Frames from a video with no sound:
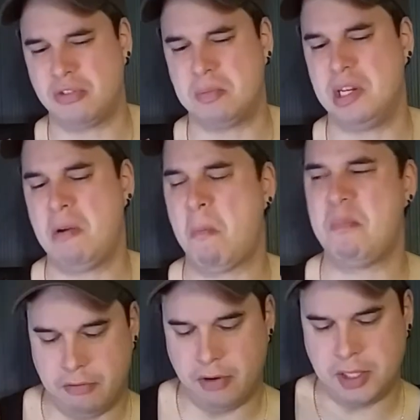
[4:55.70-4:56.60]
for me.
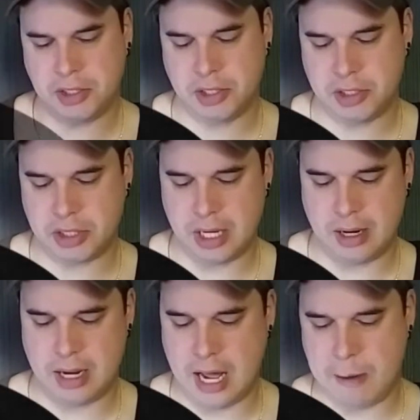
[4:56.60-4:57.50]
Flying saucers.
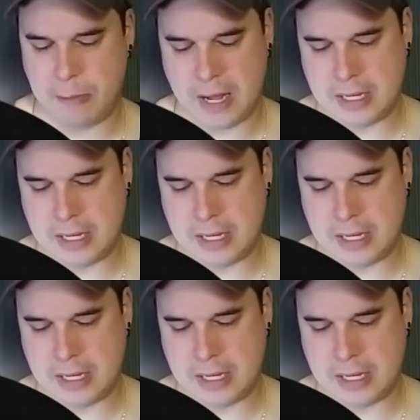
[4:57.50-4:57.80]
I am